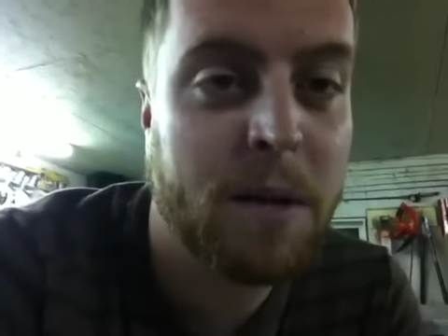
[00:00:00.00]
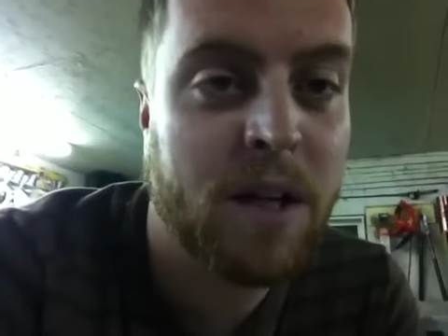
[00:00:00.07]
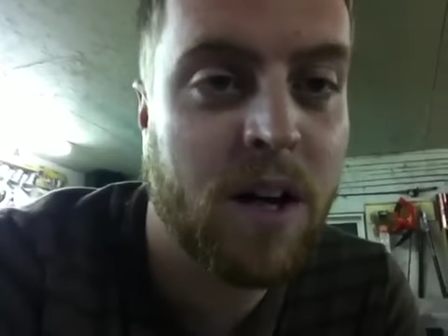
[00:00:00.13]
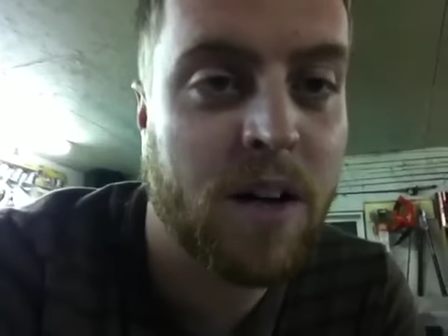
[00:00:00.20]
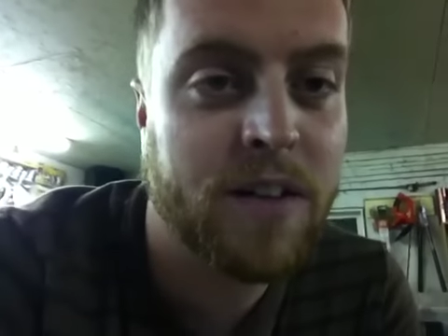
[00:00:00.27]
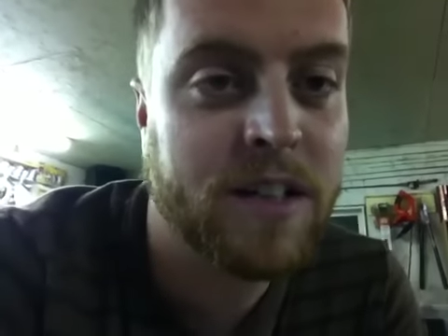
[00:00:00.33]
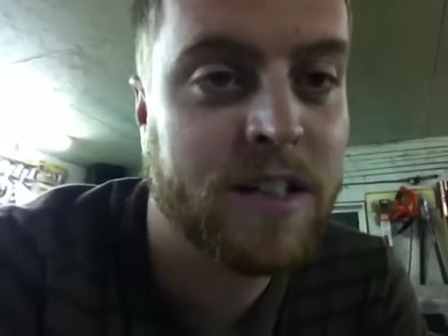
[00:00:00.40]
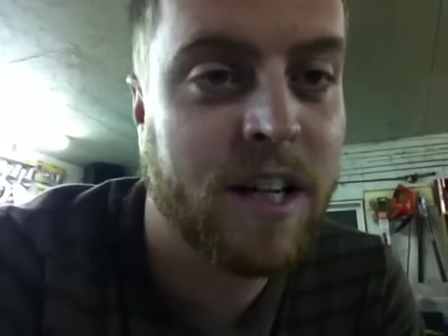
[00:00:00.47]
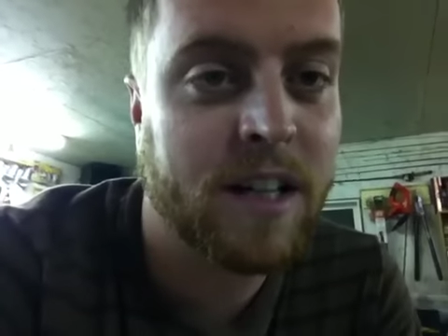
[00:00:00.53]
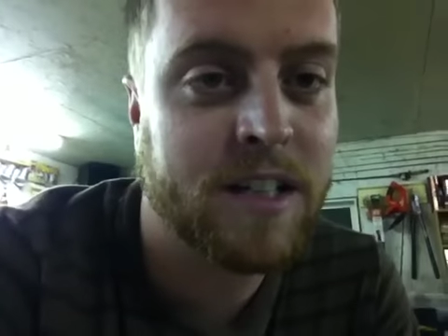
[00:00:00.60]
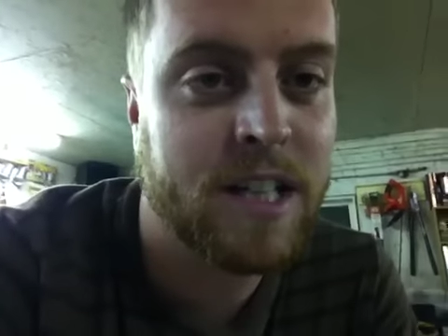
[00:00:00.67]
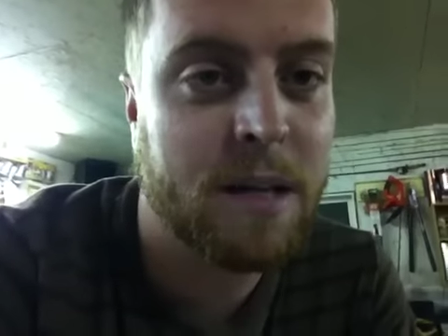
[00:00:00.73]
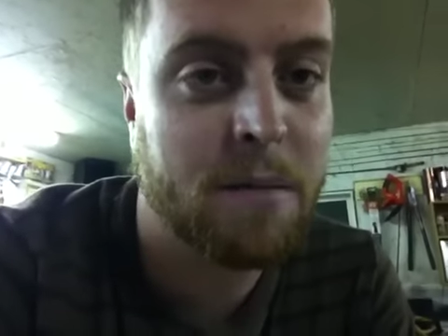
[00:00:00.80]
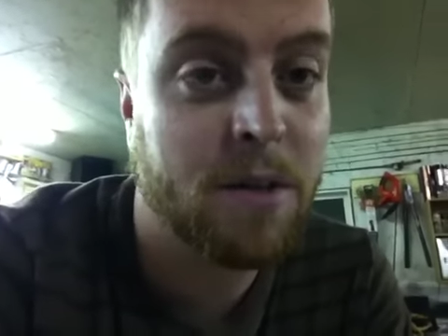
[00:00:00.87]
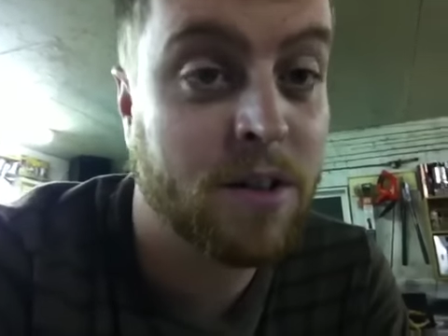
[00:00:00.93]
to be called the duck
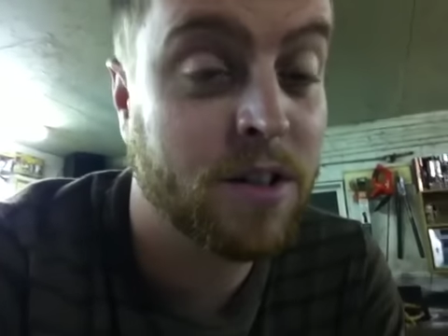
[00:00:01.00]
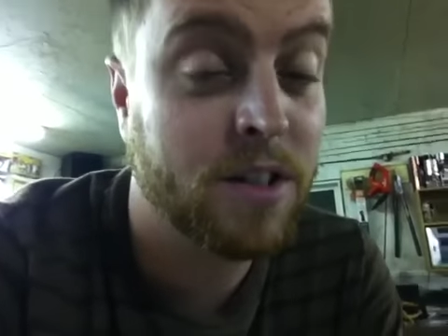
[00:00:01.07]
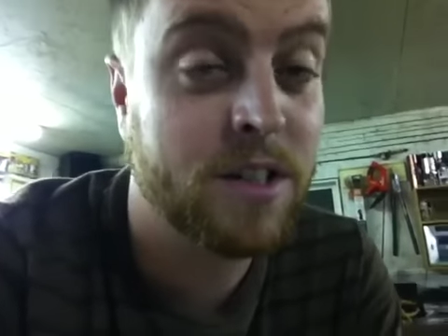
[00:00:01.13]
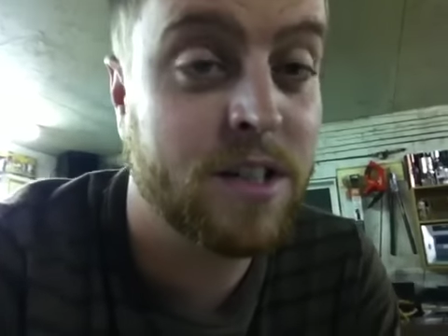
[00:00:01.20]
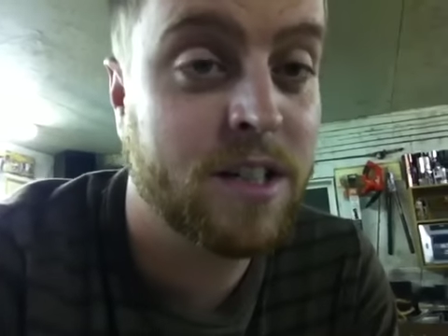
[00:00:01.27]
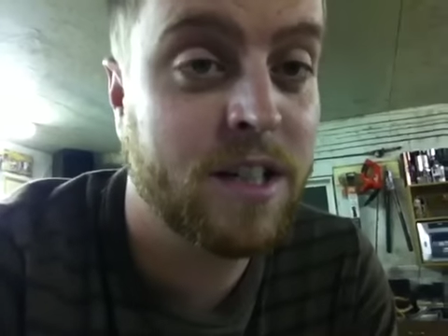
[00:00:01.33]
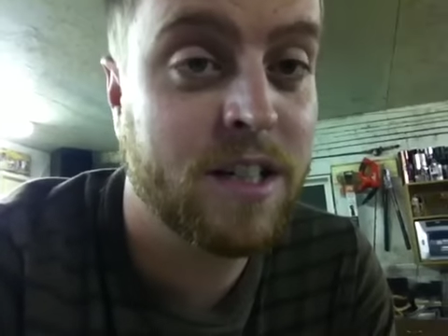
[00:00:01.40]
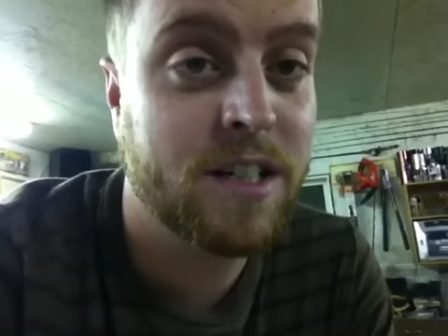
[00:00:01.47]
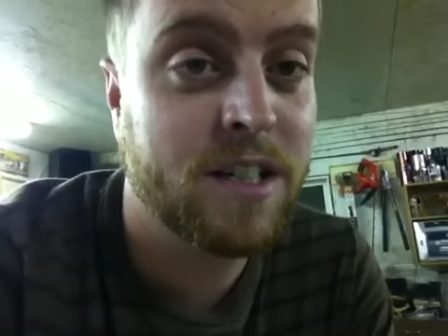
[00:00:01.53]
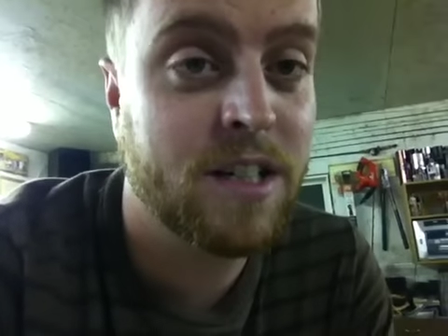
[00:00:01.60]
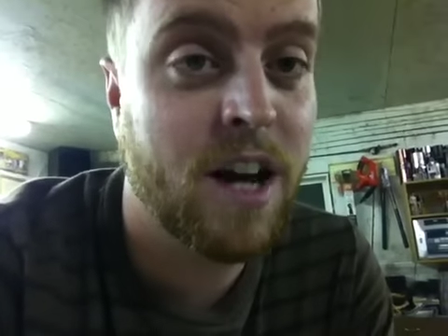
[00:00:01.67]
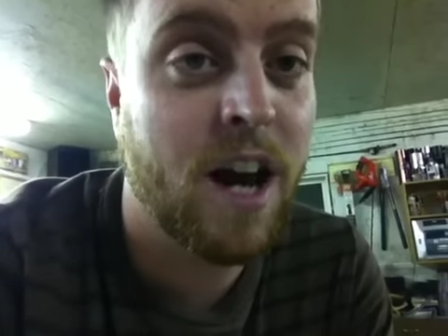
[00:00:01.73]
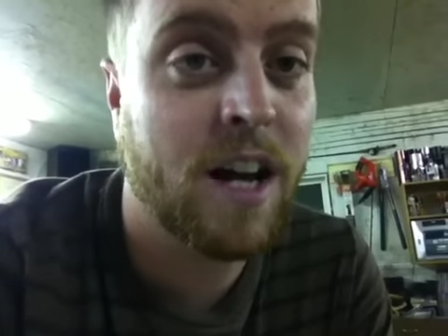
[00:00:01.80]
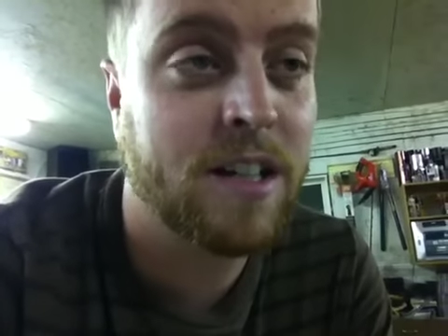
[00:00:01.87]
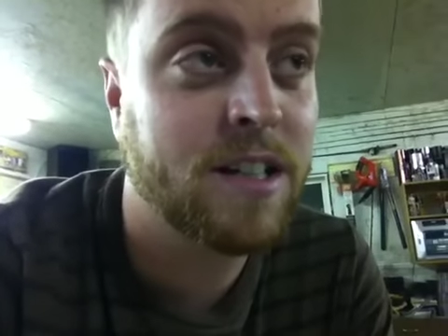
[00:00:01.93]
tamer. She is
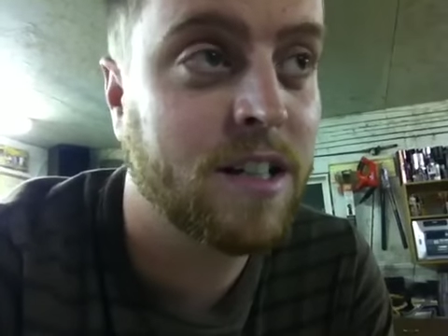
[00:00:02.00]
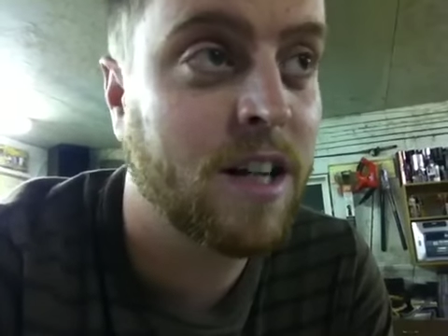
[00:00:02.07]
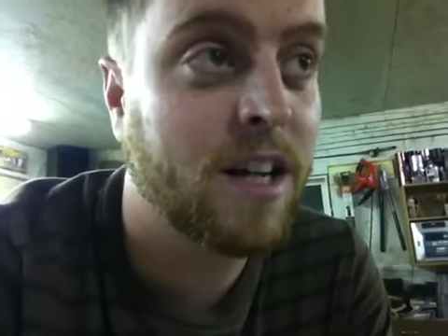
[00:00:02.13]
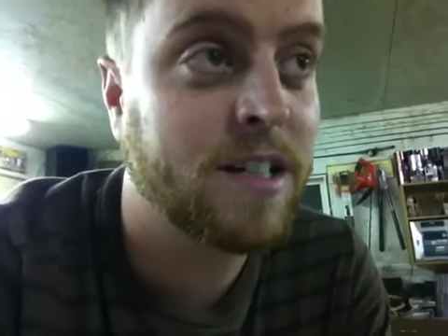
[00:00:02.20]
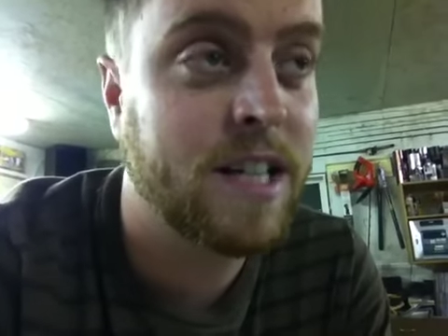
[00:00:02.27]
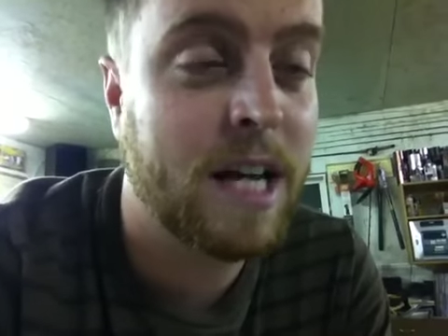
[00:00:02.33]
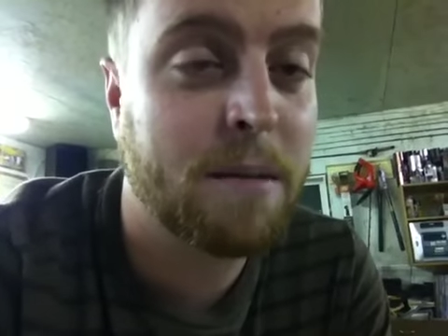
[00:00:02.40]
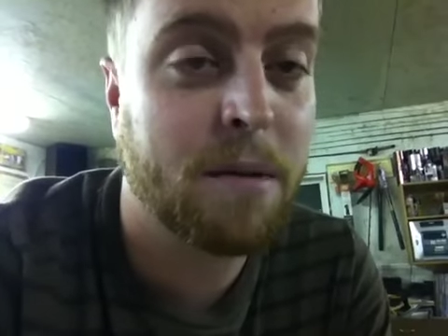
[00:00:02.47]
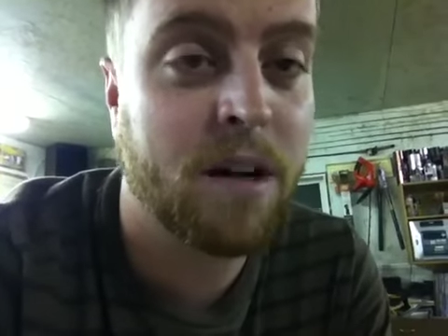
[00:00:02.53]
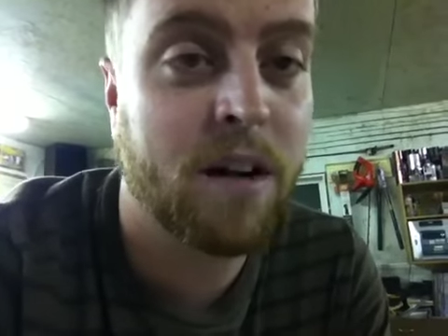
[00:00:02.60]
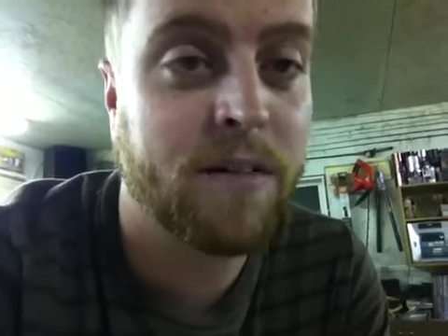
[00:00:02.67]
not a tamer